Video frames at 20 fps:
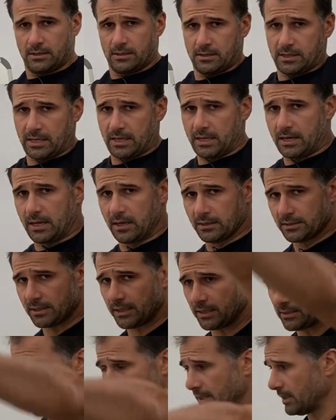Okay,
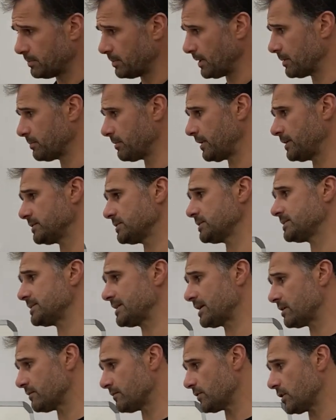alternating leg plank raises,
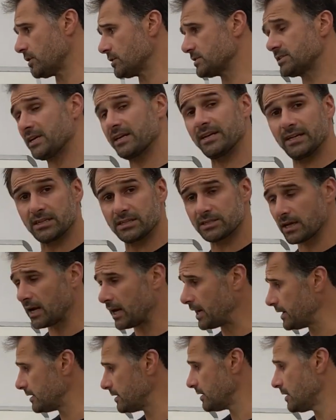10 of those, 10 each
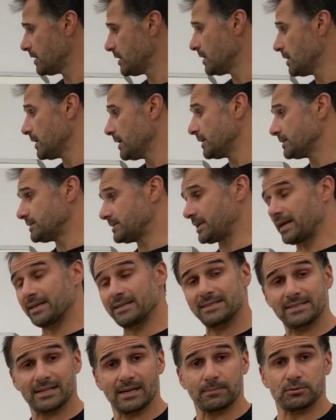side. 10
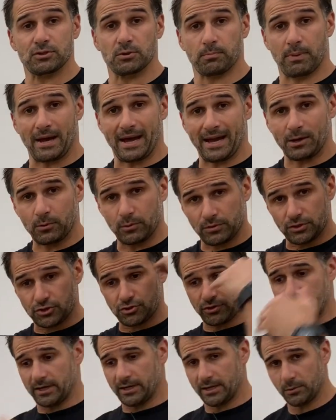sit-ups to pike with a
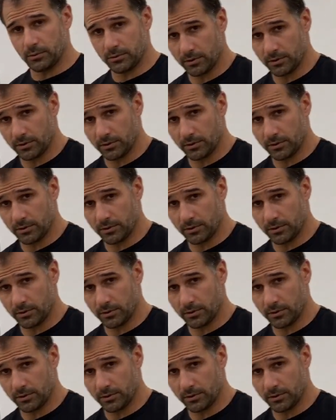straight leg with